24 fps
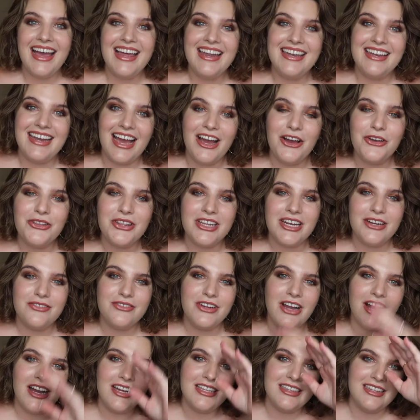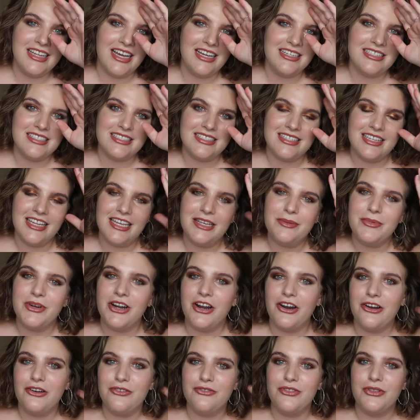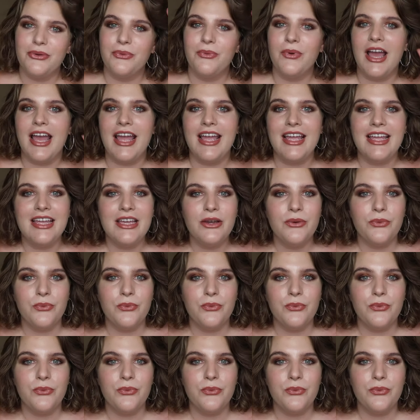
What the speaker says: Now that I've gotten that disclaimer out of the way,